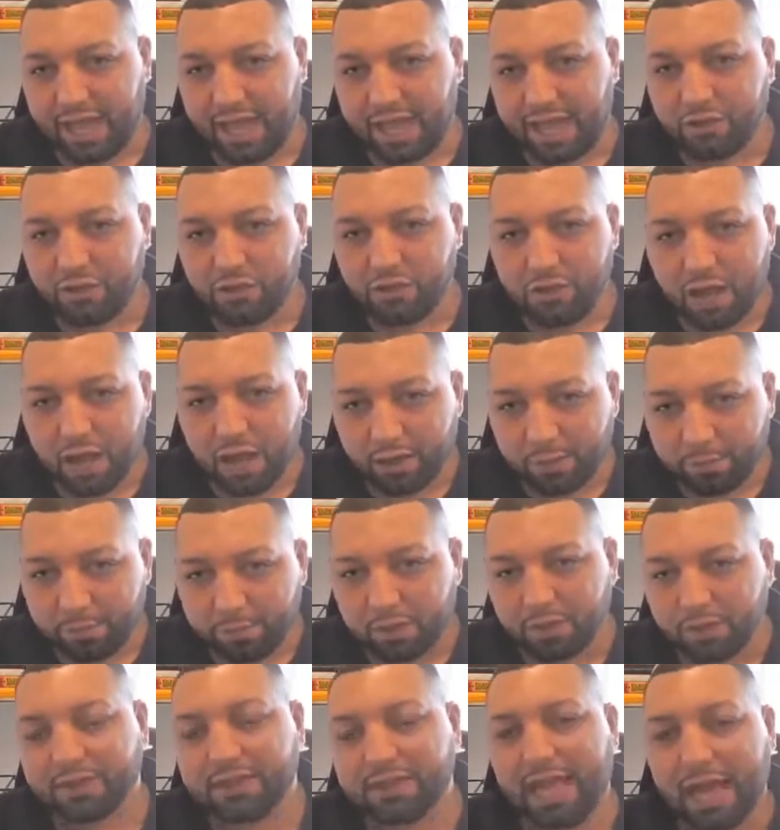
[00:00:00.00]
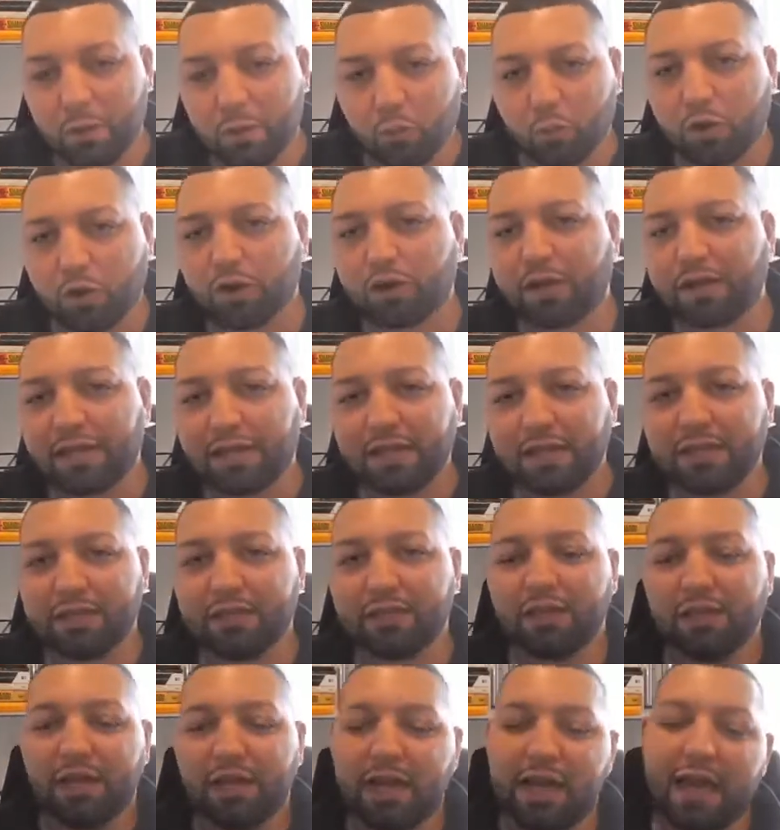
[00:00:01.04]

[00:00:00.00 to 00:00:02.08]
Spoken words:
and you got to put that work in